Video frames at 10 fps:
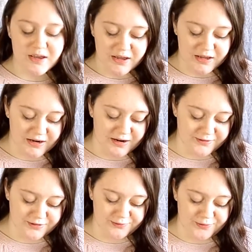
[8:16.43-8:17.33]
And I don't
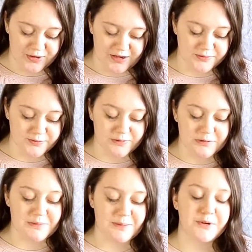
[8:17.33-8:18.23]
know if you guys will
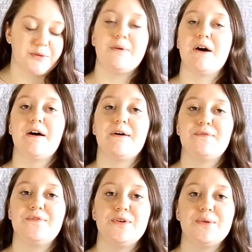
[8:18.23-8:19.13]
remember, but a
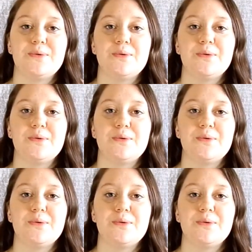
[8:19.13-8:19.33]
few